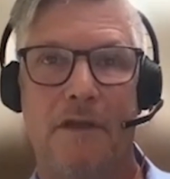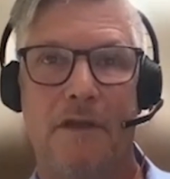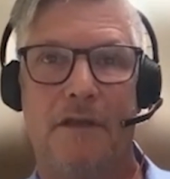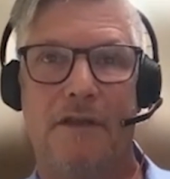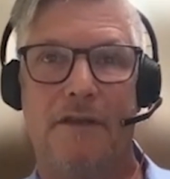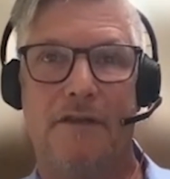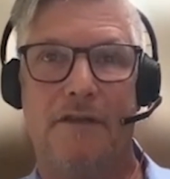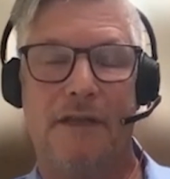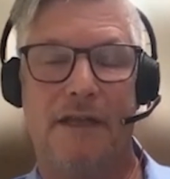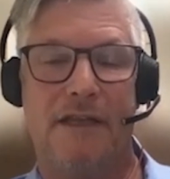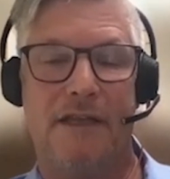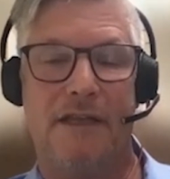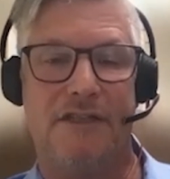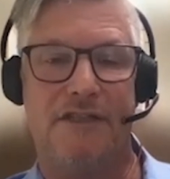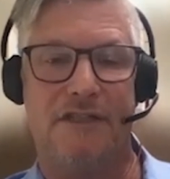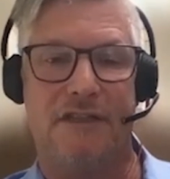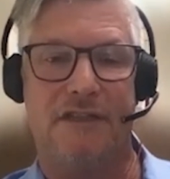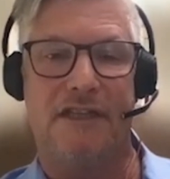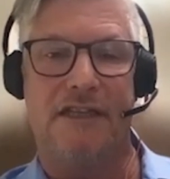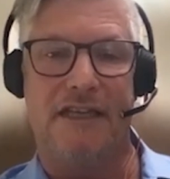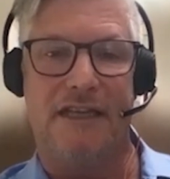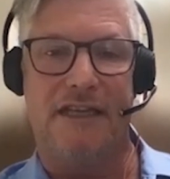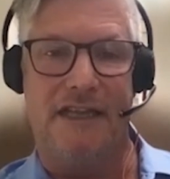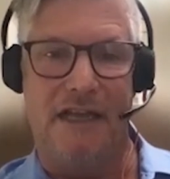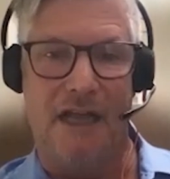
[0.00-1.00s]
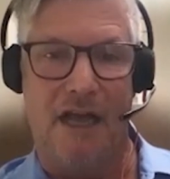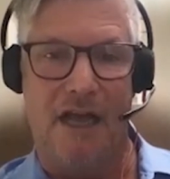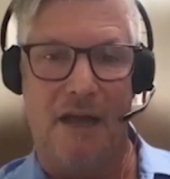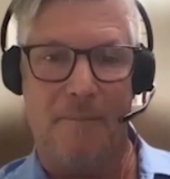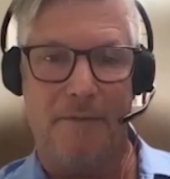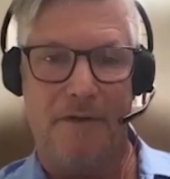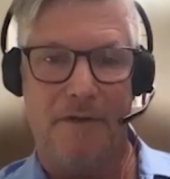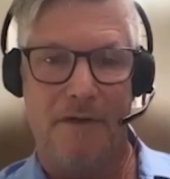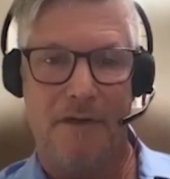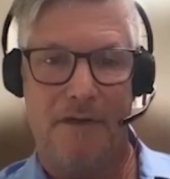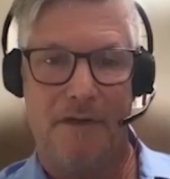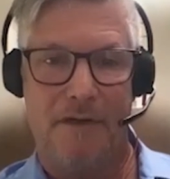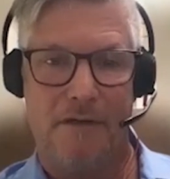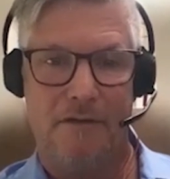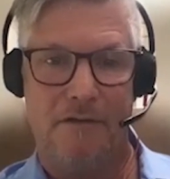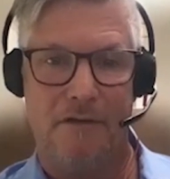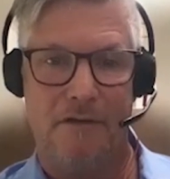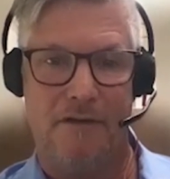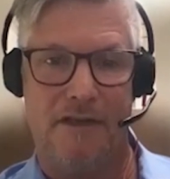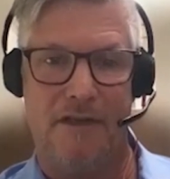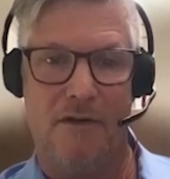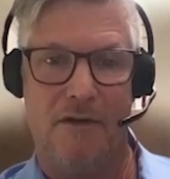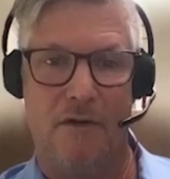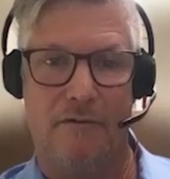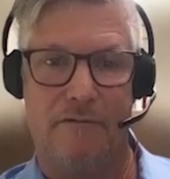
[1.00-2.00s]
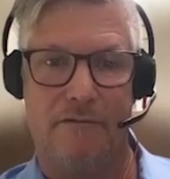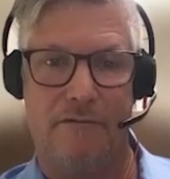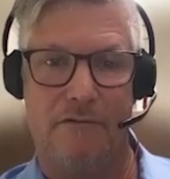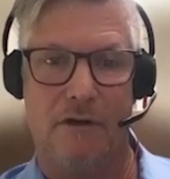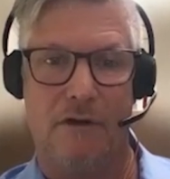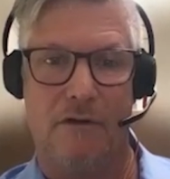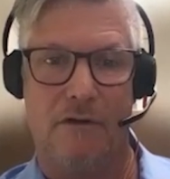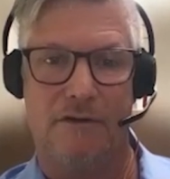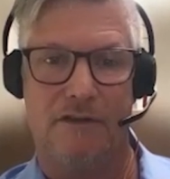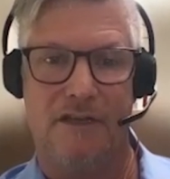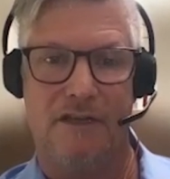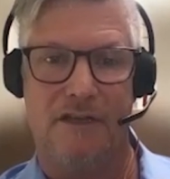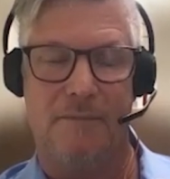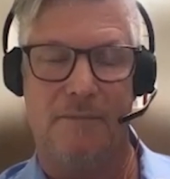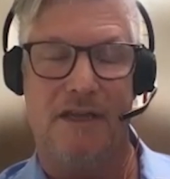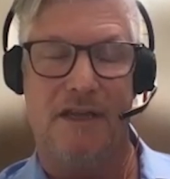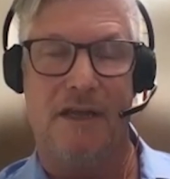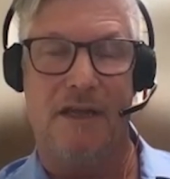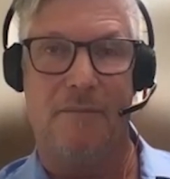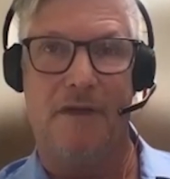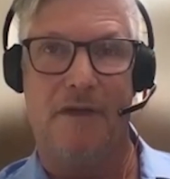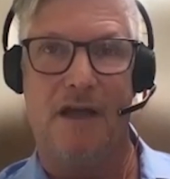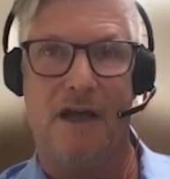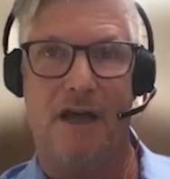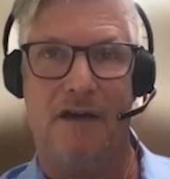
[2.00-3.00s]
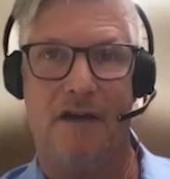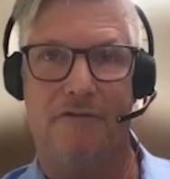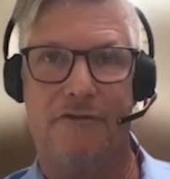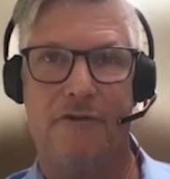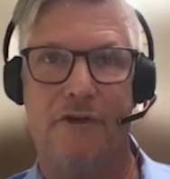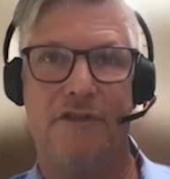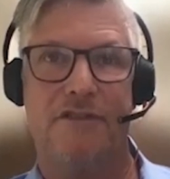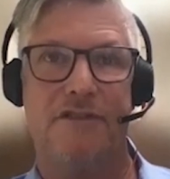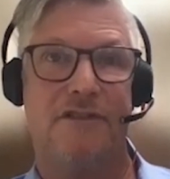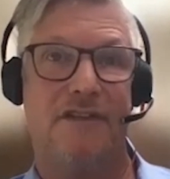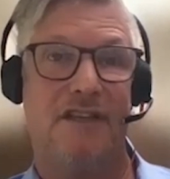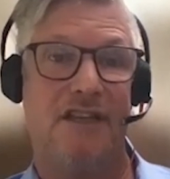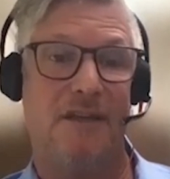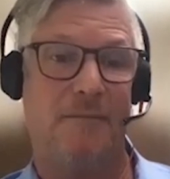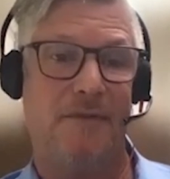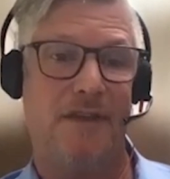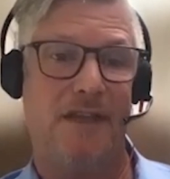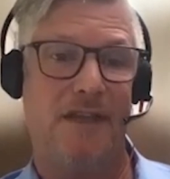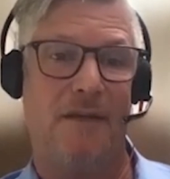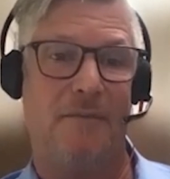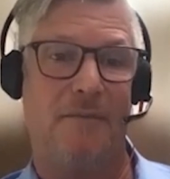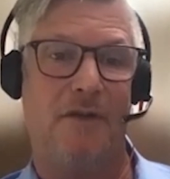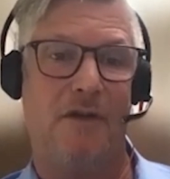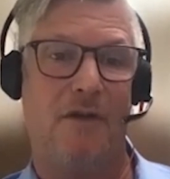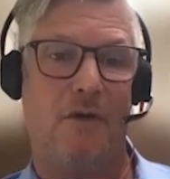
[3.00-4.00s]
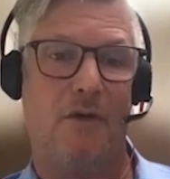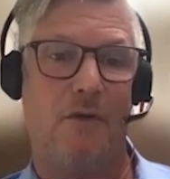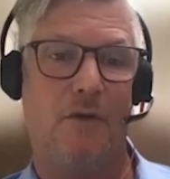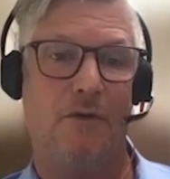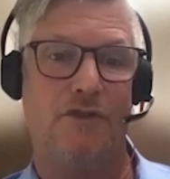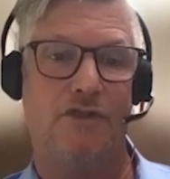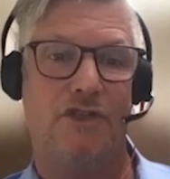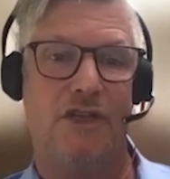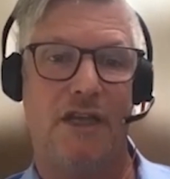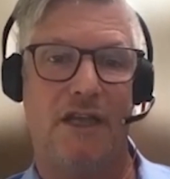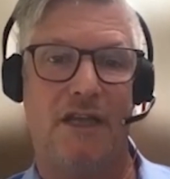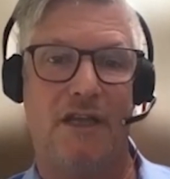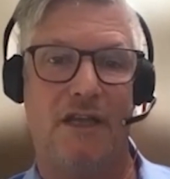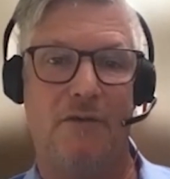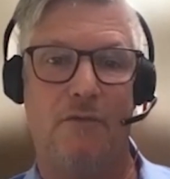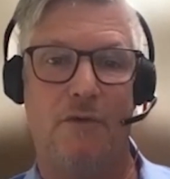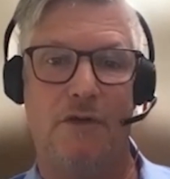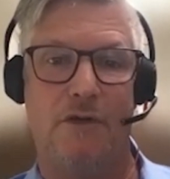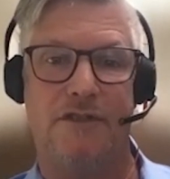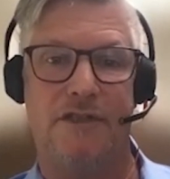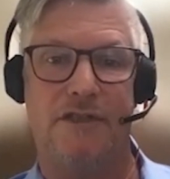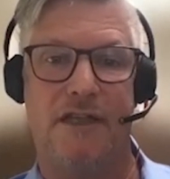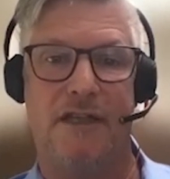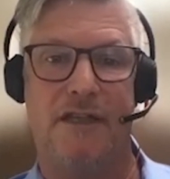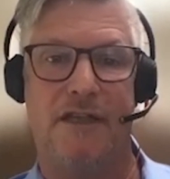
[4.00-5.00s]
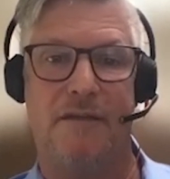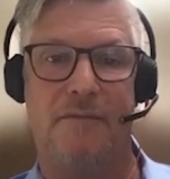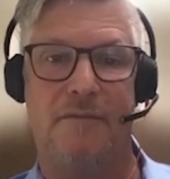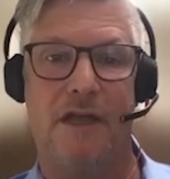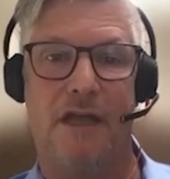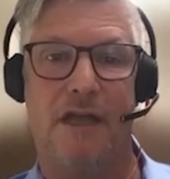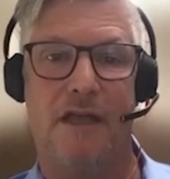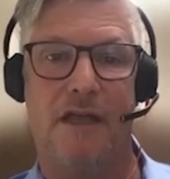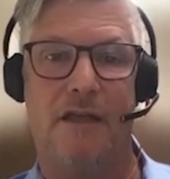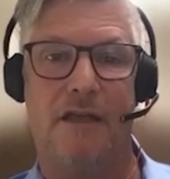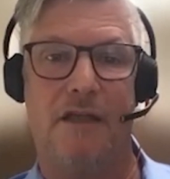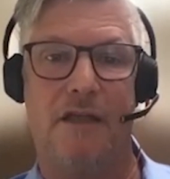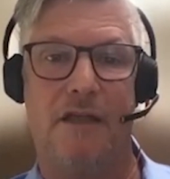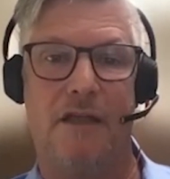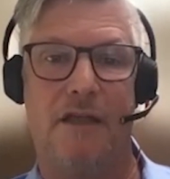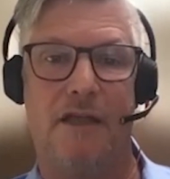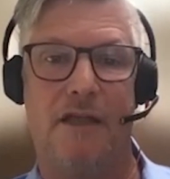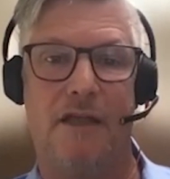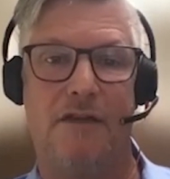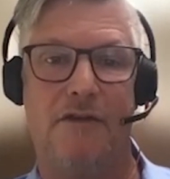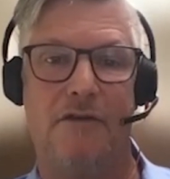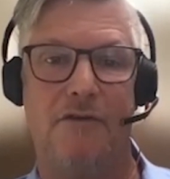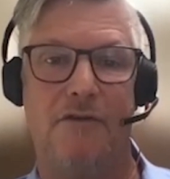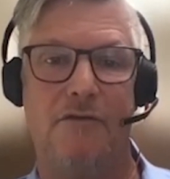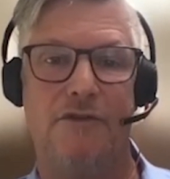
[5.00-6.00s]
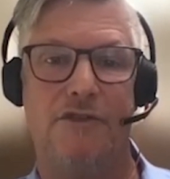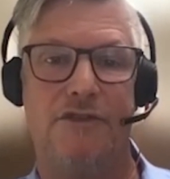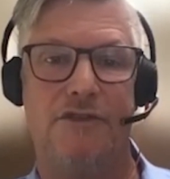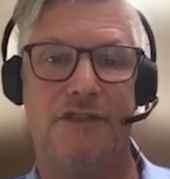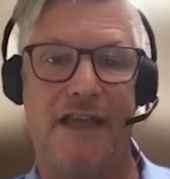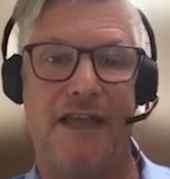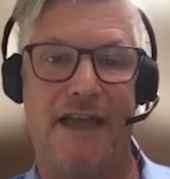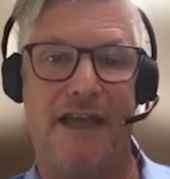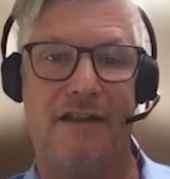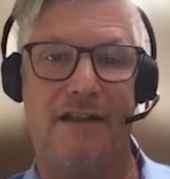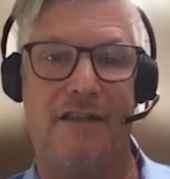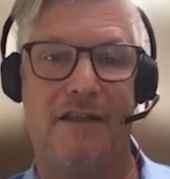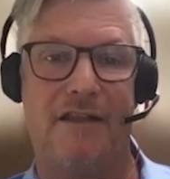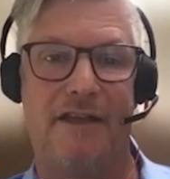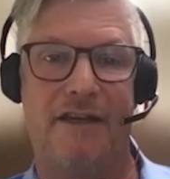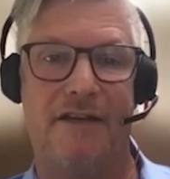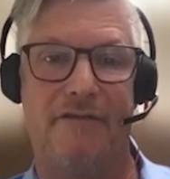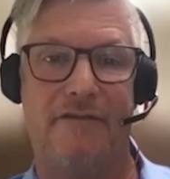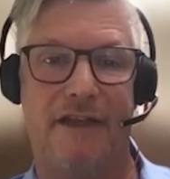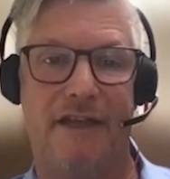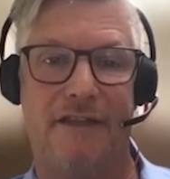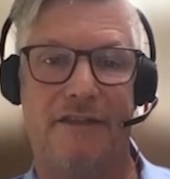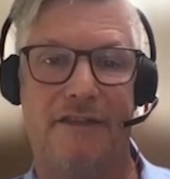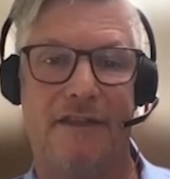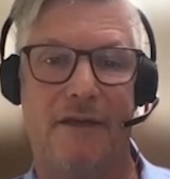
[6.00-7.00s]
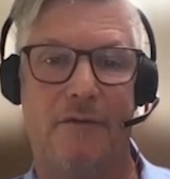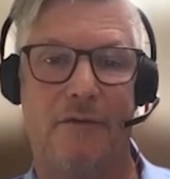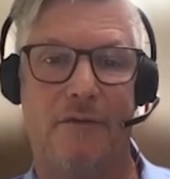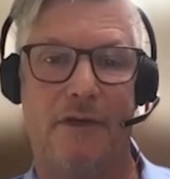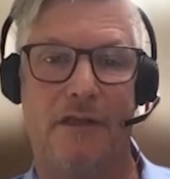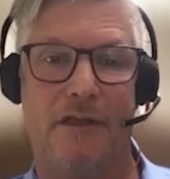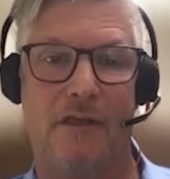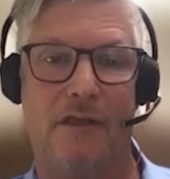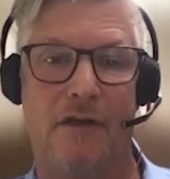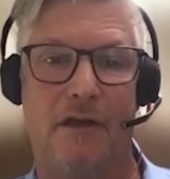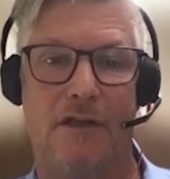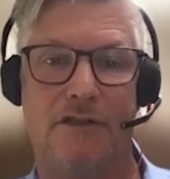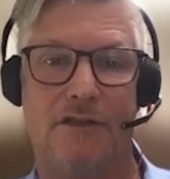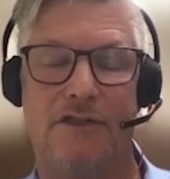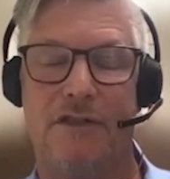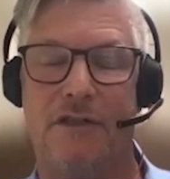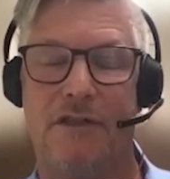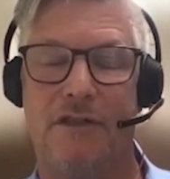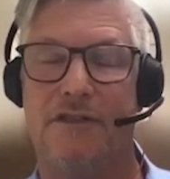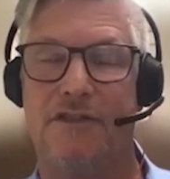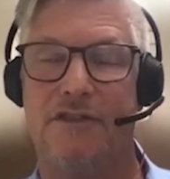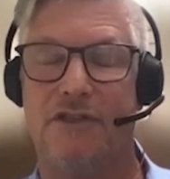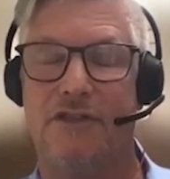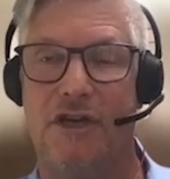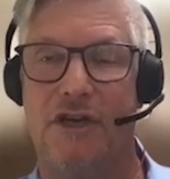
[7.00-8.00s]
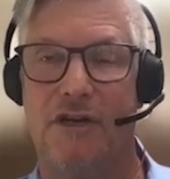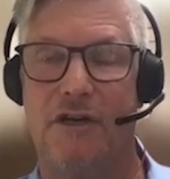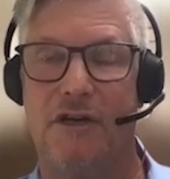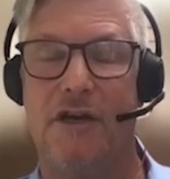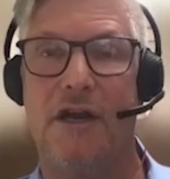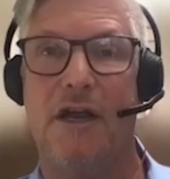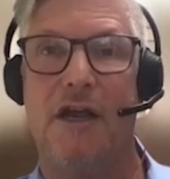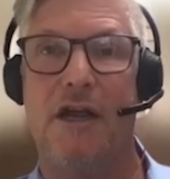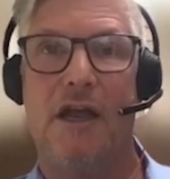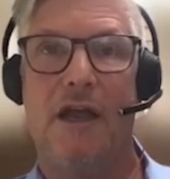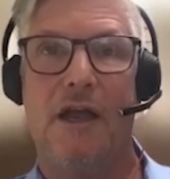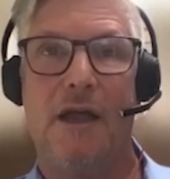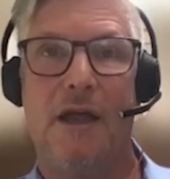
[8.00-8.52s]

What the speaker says: in the days leading up to the overall TPM conference. TPM Cold Chain was a new satellite event that we launched this year.